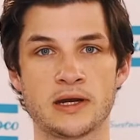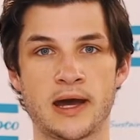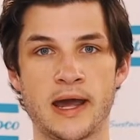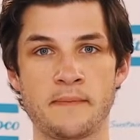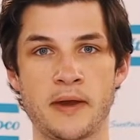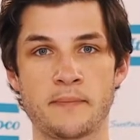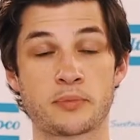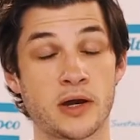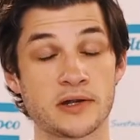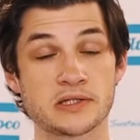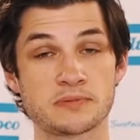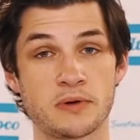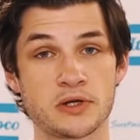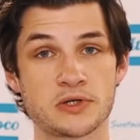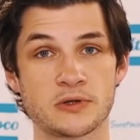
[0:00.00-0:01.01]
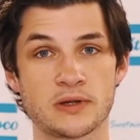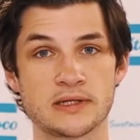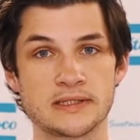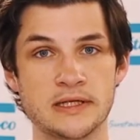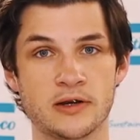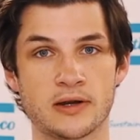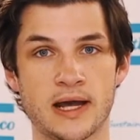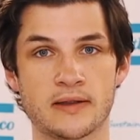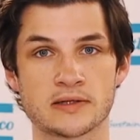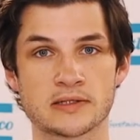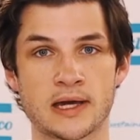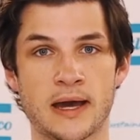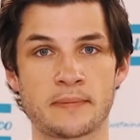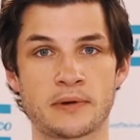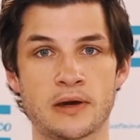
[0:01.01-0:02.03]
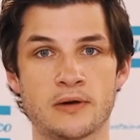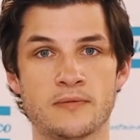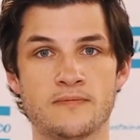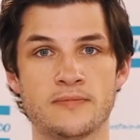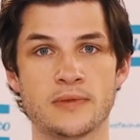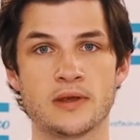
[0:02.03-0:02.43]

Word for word: and I am a product specialist here at Atlas Copco.